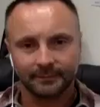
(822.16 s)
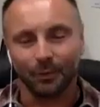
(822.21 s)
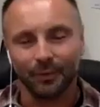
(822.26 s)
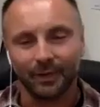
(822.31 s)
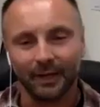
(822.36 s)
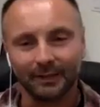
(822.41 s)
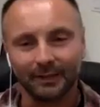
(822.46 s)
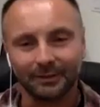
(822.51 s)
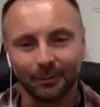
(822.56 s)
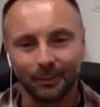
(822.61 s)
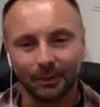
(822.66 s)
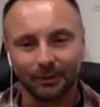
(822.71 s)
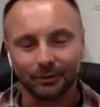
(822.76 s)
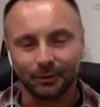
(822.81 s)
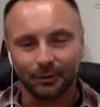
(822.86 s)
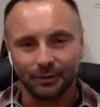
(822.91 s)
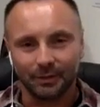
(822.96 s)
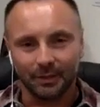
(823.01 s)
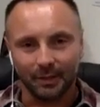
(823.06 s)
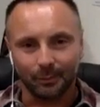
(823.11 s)
Well, thanks so much,
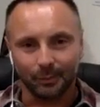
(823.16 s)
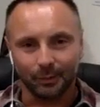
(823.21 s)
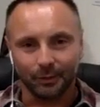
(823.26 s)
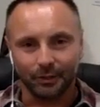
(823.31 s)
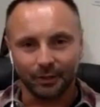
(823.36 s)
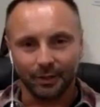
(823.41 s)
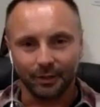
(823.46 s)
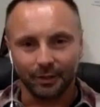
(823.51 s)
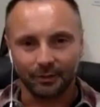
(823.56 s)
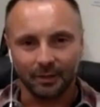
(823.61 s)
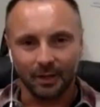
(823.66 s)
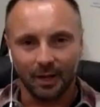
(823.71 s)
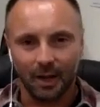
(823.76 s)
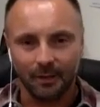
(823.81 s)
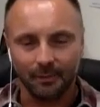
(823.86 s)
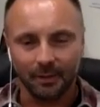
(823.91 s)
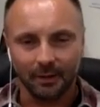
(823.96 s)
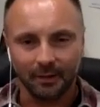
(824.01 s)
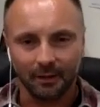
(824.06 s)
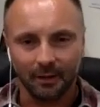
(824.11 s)
Susie. I appreciate your
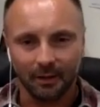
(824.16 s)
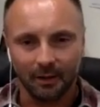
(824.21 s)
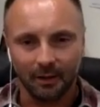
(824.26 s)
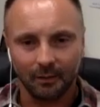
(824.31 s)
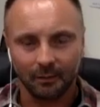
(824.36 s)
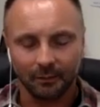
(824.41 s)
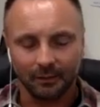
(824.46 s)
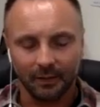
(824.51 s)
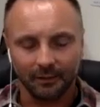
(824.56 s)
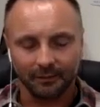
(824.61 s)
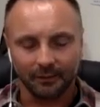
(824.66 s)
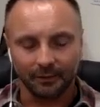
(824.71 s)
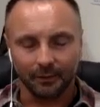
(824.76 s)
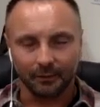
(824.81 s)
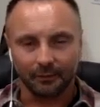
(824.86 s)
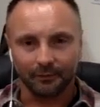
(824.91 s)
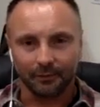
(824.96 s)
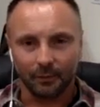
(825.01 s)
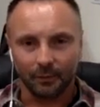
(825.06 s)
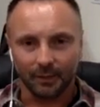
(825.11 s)
time, and we're definitely
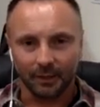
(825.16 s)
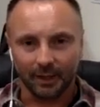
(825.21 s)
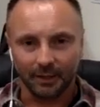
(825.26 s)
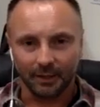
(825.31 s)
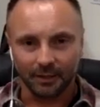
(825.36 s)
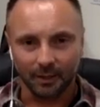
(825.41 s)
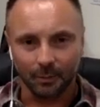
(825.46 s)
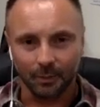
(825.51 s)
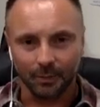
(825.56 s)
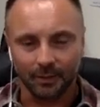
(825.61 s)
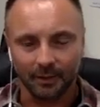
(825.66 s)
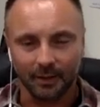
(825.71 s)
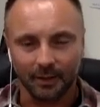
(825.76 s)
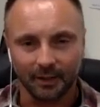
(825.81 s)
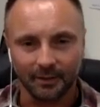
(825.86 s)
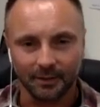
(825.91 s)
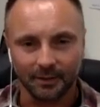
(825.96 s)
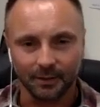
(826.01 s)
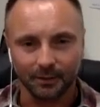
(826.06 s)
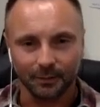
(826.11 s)
looking forward to catching up with you
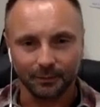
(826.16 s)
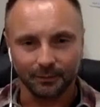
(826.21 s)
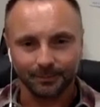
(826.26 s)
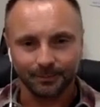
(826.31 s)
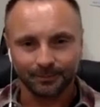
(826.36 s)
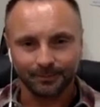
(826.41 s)
again soon.